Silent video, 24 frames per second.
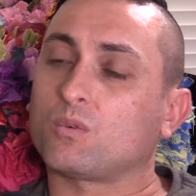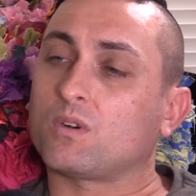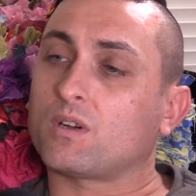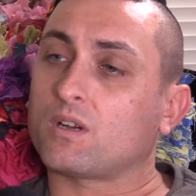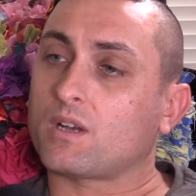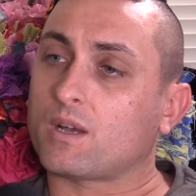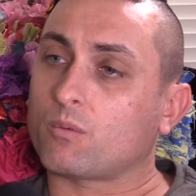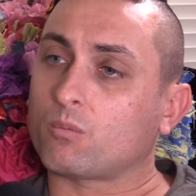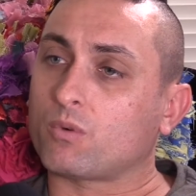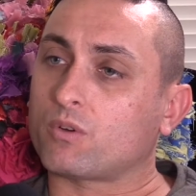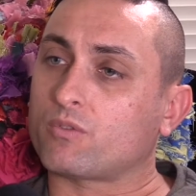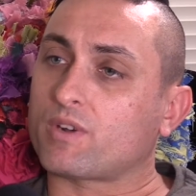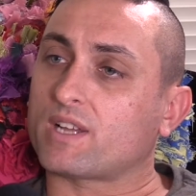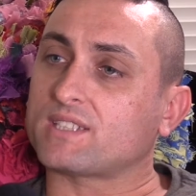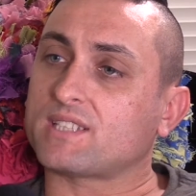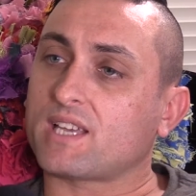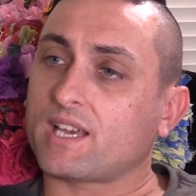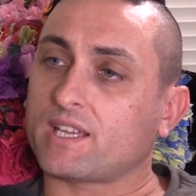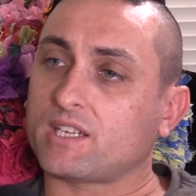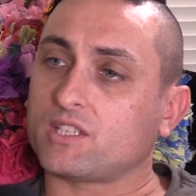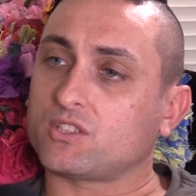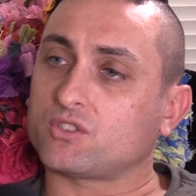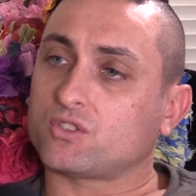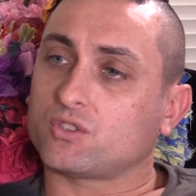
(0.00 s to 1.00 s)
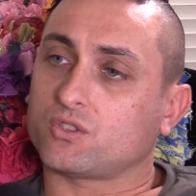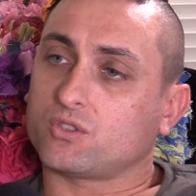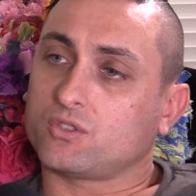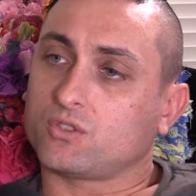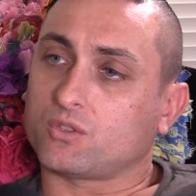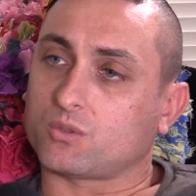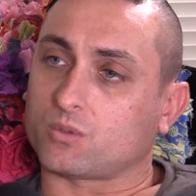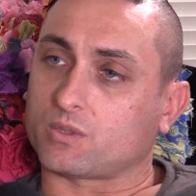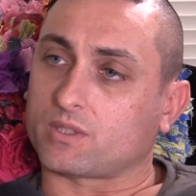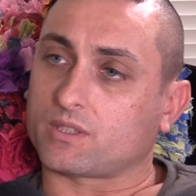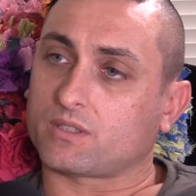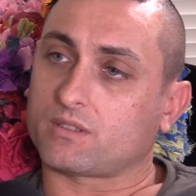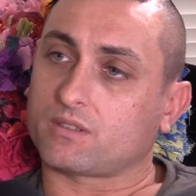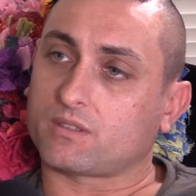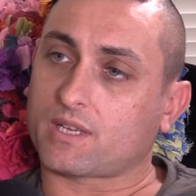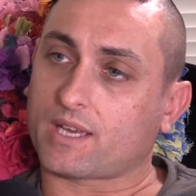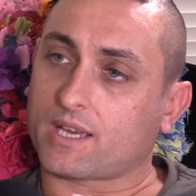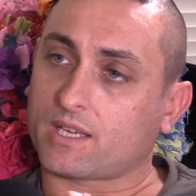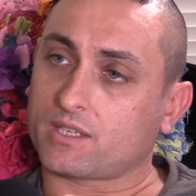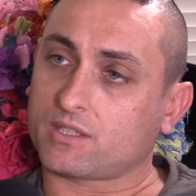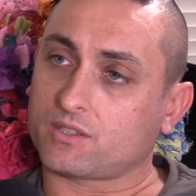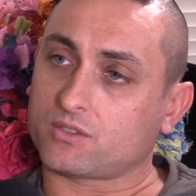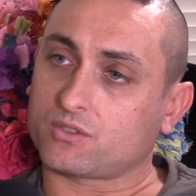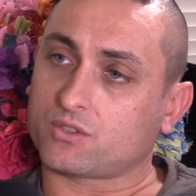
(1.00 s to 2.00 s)
Well, Russ, how did you do it?
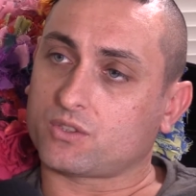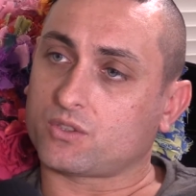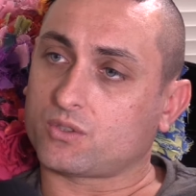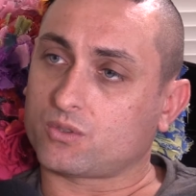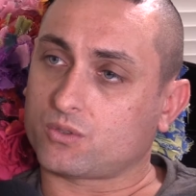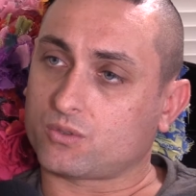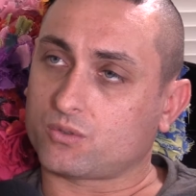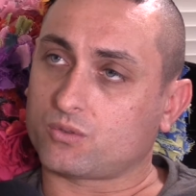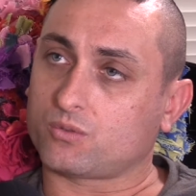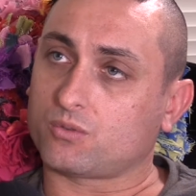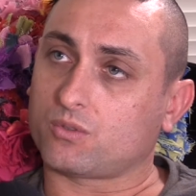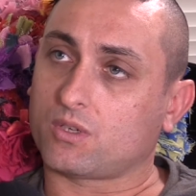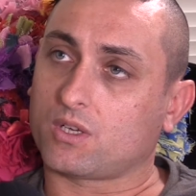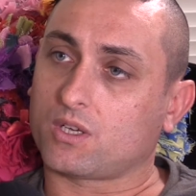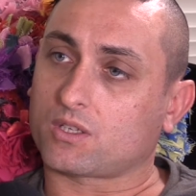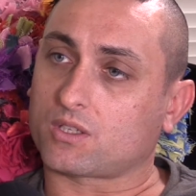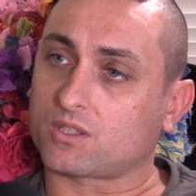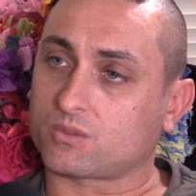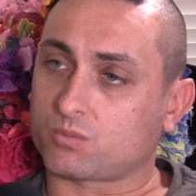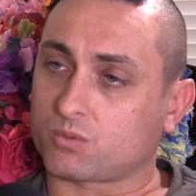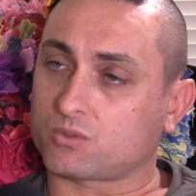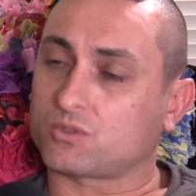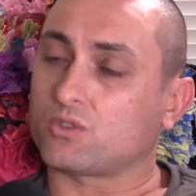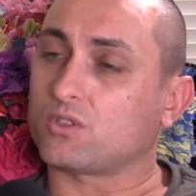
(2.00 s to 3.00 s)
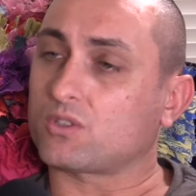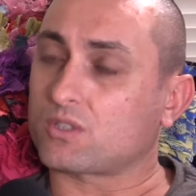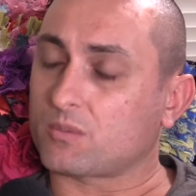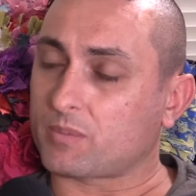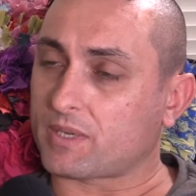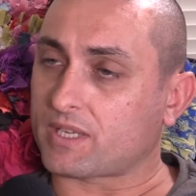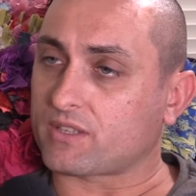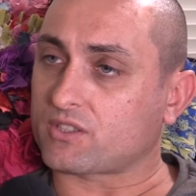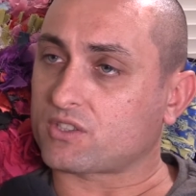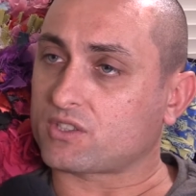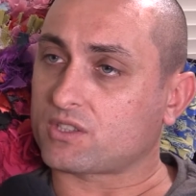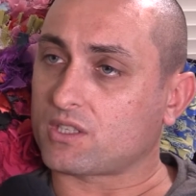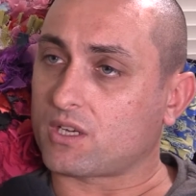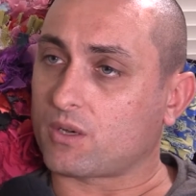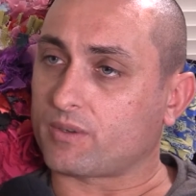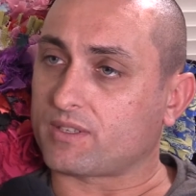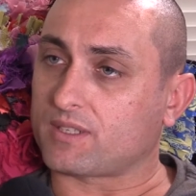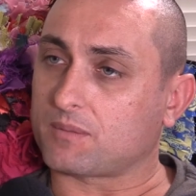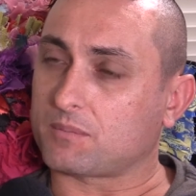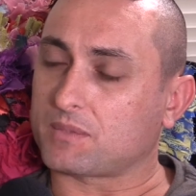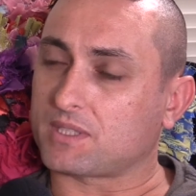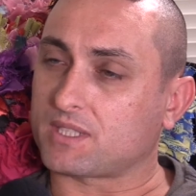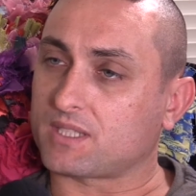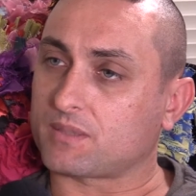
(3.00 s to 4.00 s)
Because we'll talk about the show
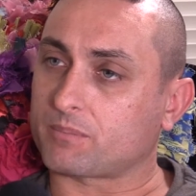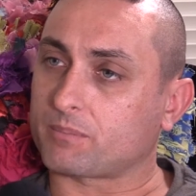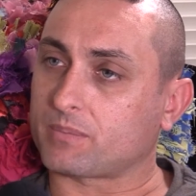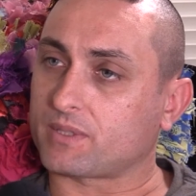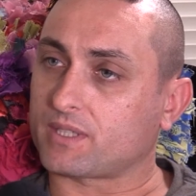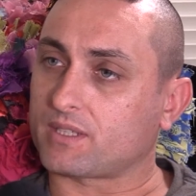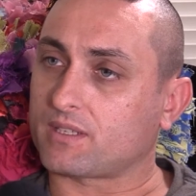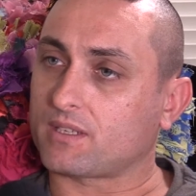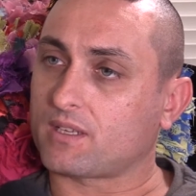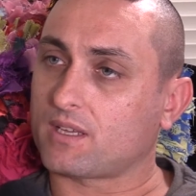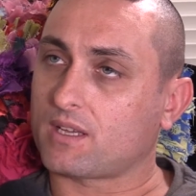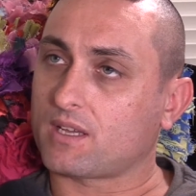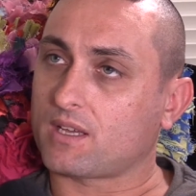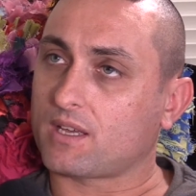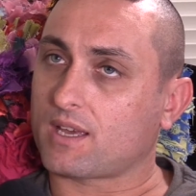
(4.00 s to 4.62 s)
in a minute, but